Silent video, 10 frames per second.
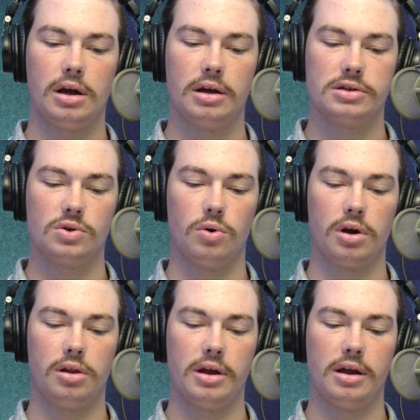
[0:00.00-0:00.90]

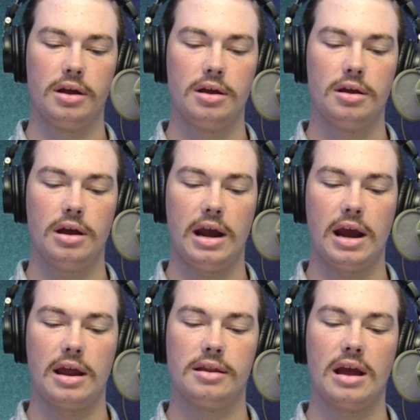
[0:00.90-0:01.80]
historically,
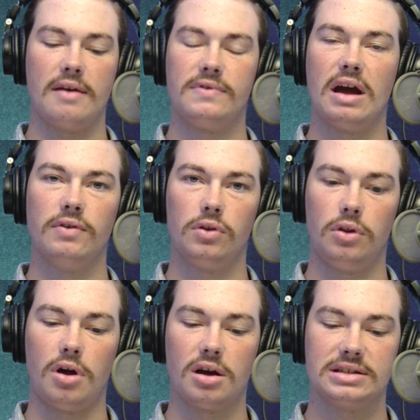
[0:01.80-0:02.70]
and they have never
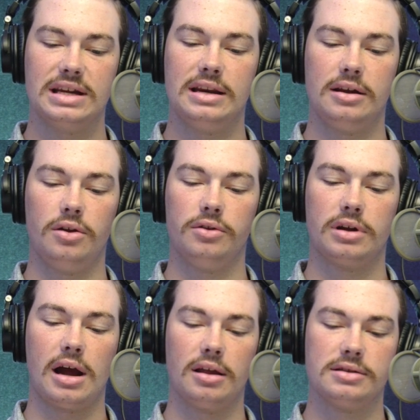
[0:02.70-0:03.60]
lost in Hilton
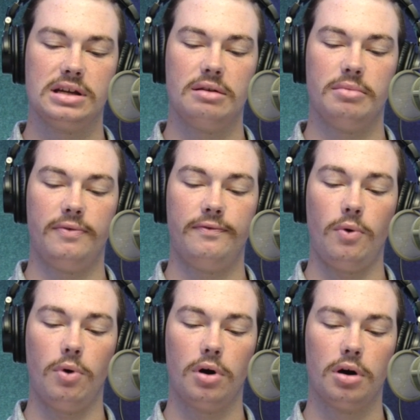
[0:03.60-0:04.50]
Coliseum
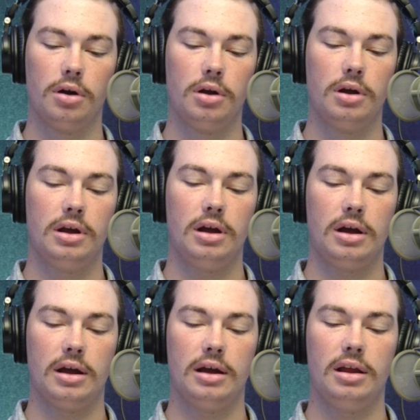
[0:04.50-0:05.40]
before.
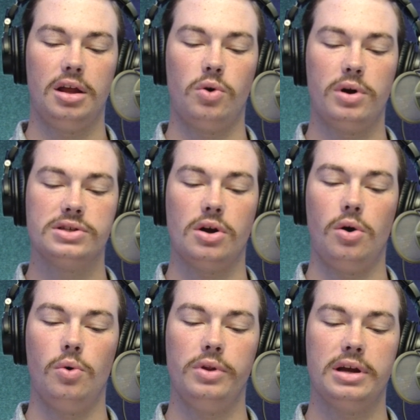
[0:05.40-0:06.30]
Illinois'
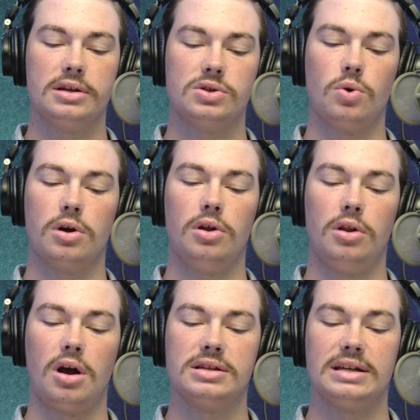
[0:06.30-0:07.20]
only historical
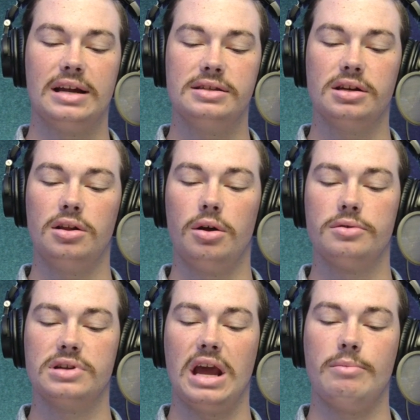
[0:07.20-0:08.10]
loss against the
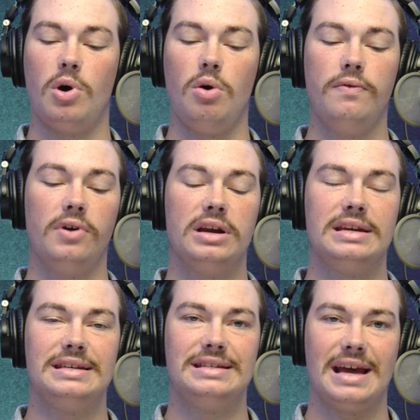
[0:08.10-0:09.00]
Clones came over a
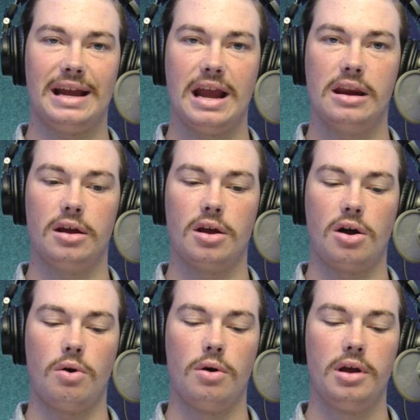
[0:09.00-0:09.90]
decade
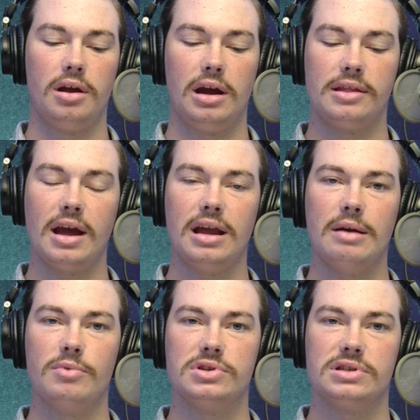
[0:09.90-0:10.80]
ago, and that
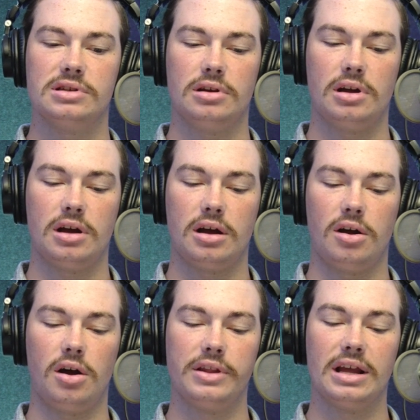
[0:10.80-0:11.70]
game was
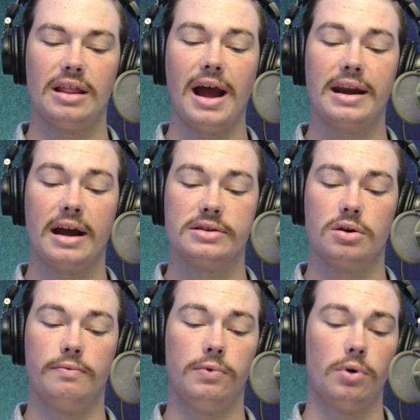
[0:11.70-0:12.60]
on the Illini's
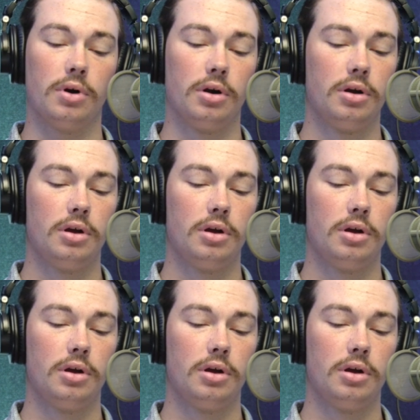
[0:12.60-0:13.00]
home floor.